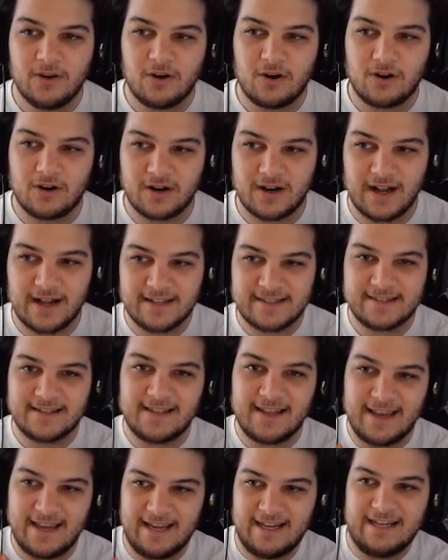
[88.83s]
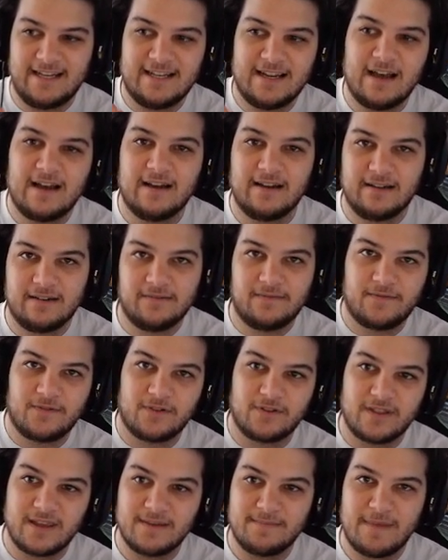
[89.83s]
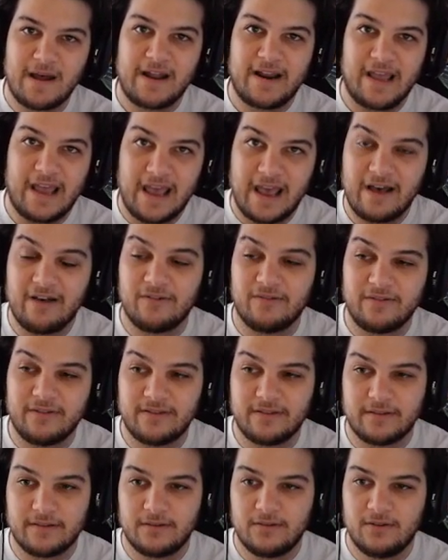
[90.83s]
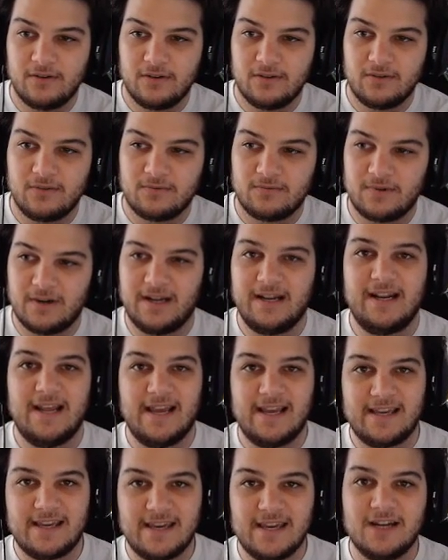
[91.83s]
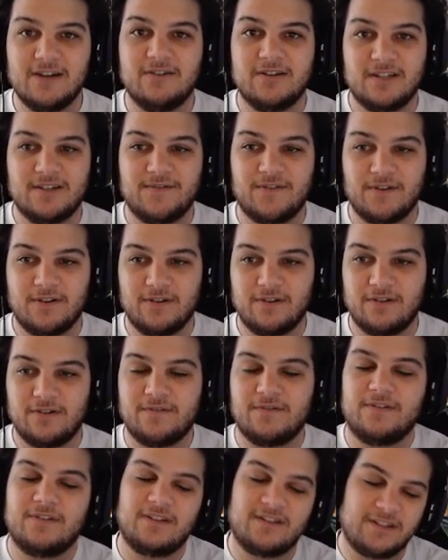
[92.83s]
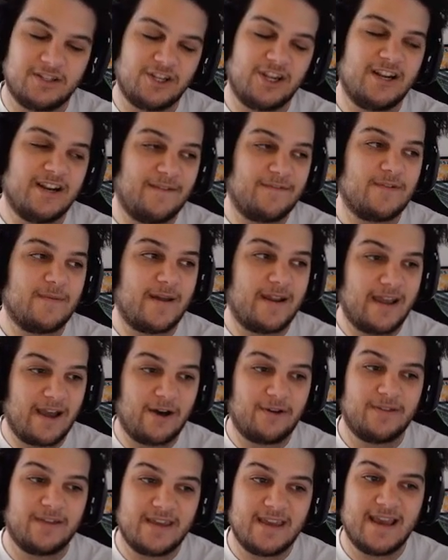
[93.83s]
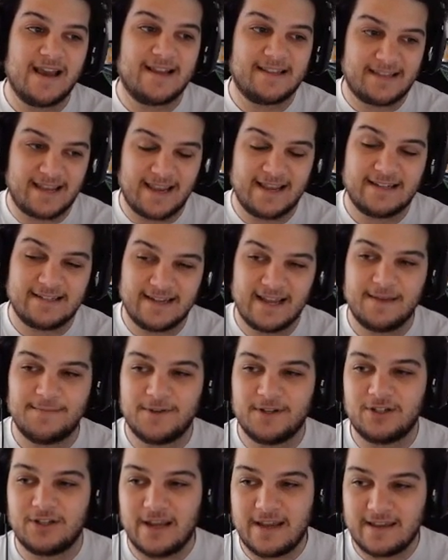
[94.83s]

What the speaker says: are Godzilla 89 for the amount of health, right? And Gearus for the amount of health he has and damage.